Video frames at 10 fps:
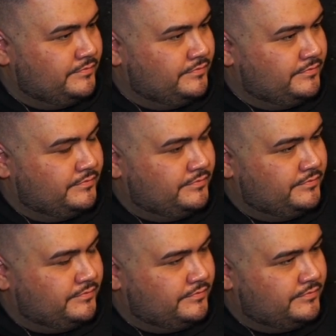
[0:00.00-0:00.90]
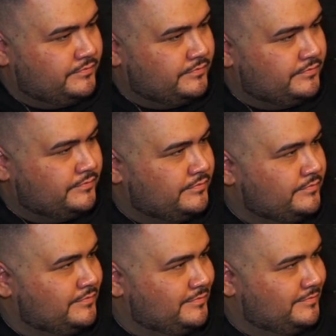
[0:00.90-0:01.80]

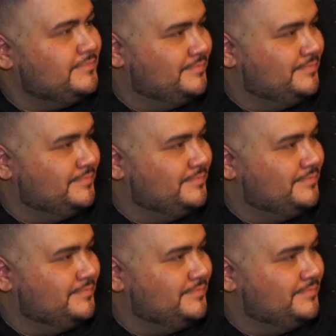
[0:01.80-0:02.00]
(not speaking)